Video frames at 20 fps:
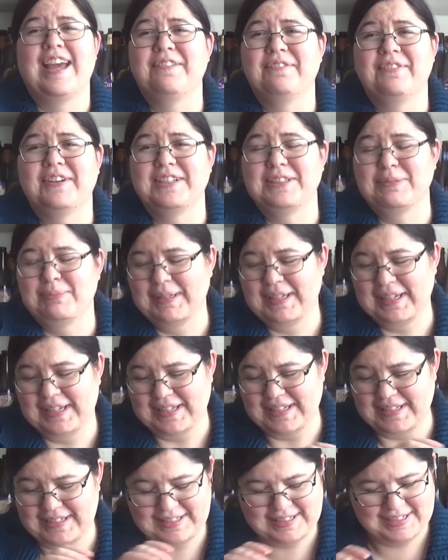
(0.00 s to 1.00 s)
first
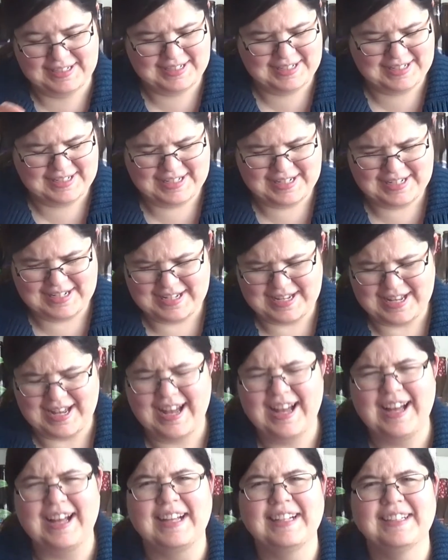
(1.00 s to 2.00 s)
because,
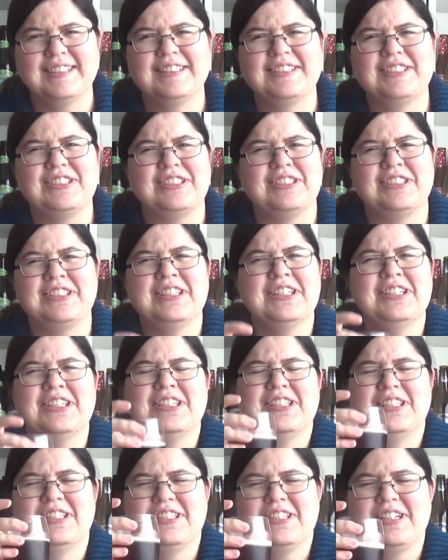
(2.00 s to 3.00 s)
it's just
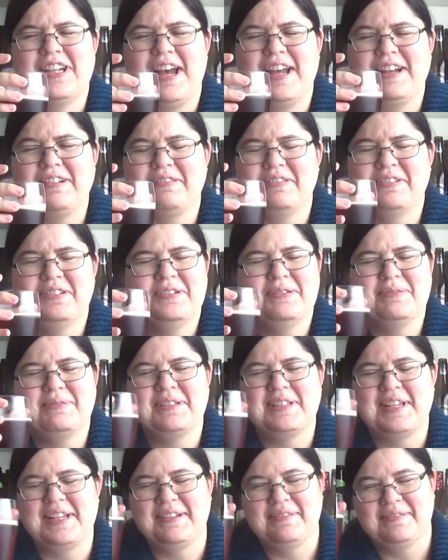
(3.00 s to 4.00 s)
not
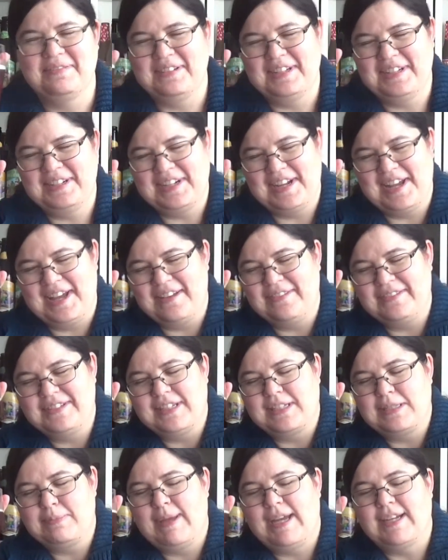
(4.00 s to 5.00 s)
what I was
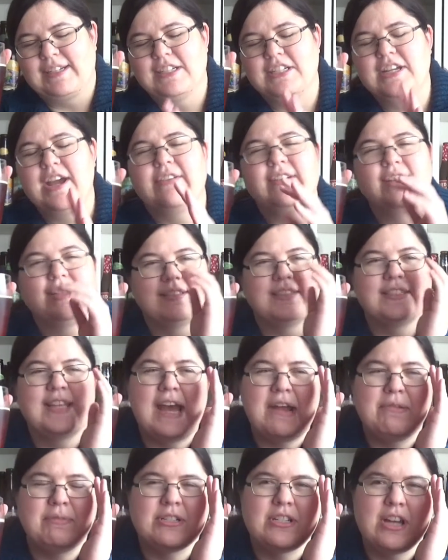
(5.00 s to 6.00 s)
expecting. No,
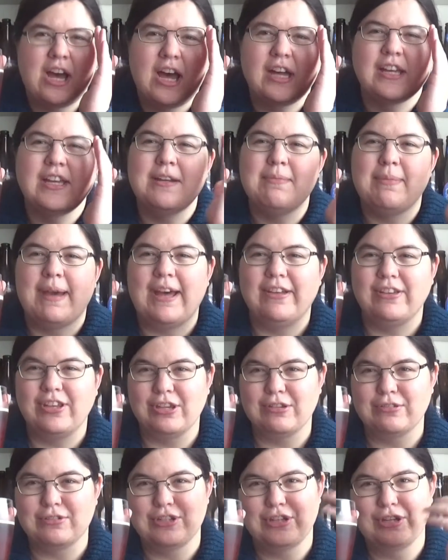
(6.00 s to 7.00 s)
instead we're talking about
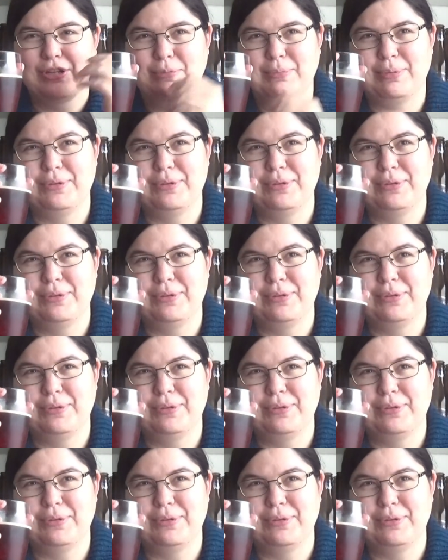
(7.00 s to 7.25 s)
YouTube.